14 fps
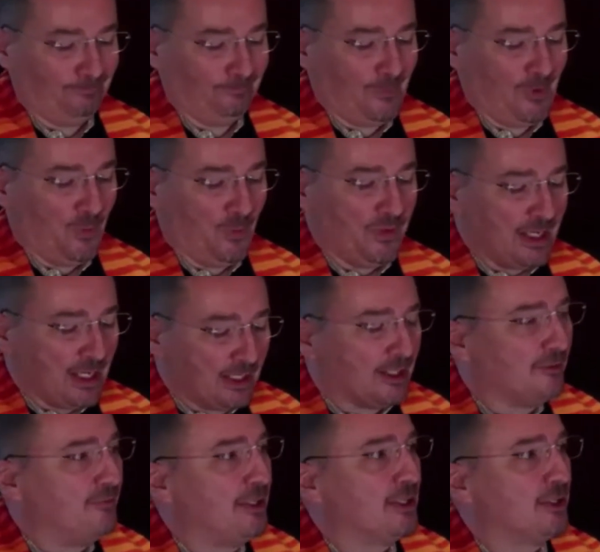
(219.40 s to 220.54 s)
with the
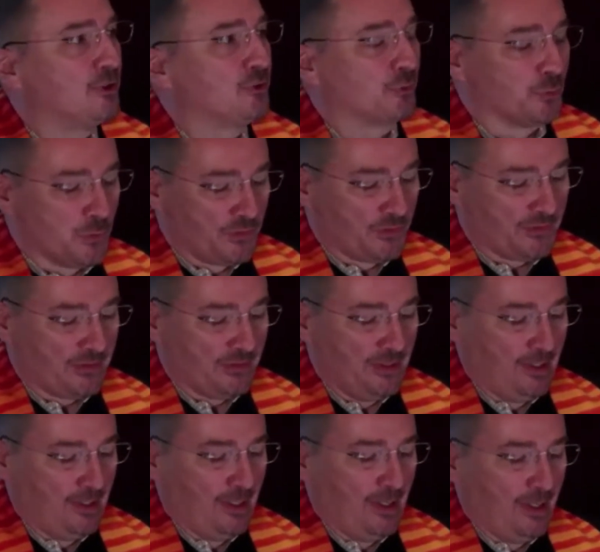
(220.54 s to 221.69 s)
inconvenient truths
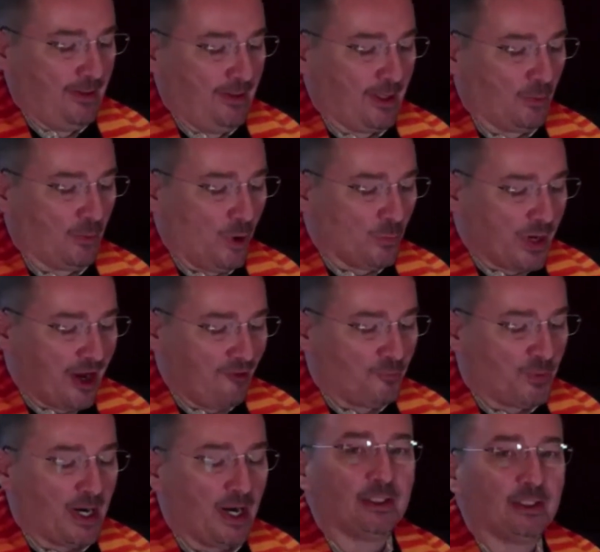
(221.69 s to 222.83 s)
that what we have
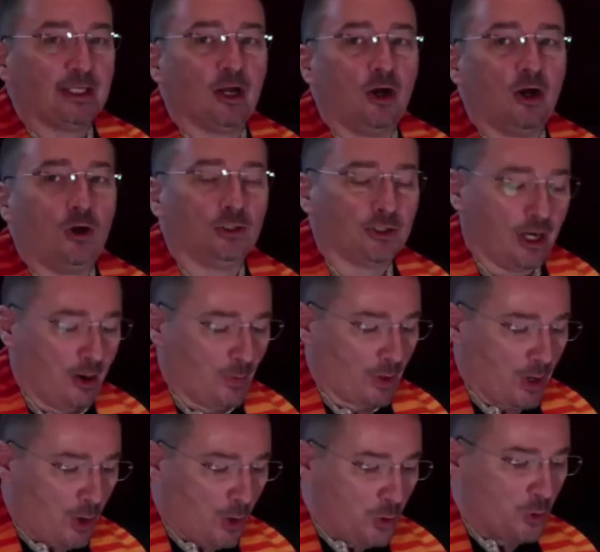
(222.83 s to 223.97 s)
proudly called our
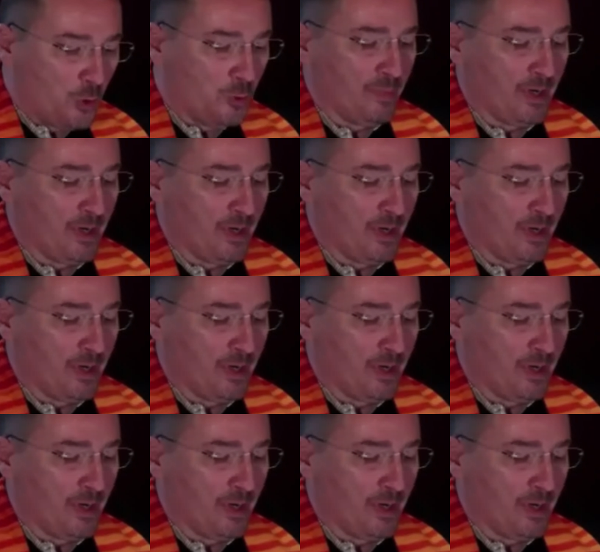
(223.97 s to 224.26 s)
home